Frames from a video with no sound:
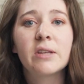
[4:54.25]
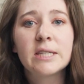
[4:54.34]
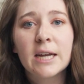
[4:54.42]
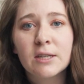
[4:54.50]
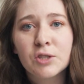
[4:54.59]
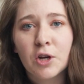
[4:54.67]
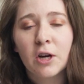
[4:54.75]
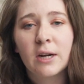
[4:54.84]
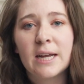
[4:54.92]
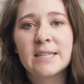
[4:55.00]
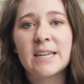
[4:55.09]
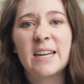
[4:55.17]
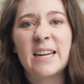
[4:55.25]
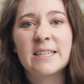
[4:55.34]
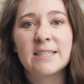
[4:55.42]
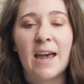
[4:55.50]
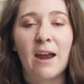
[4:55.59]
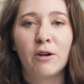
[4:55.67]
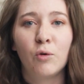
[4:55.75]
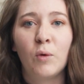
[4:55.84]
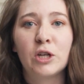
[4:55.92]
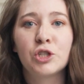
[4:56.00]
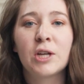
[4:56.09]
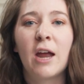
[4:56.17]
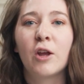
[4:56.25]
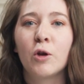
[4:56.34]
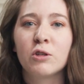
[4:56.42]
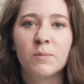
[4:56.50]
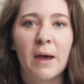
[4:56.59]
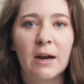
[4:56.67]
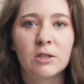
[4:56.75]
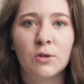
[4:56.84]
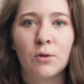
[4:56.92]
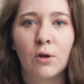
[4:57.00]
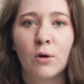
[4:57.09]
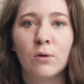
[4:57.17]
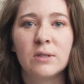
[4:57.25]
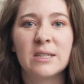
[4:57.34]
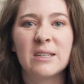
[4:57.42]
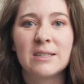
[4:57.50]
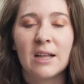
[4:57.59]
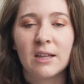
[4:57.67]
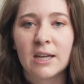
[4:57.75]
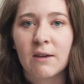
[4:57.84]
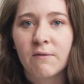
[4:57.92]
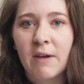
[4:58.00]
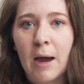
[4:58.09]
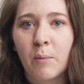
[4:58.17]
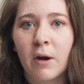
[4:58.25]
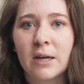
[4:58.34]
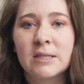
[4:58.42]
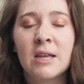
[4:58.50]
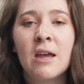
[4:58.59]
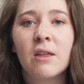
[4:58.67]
the second skirt is in a satin, which kind of goes back to those delicate fabrics.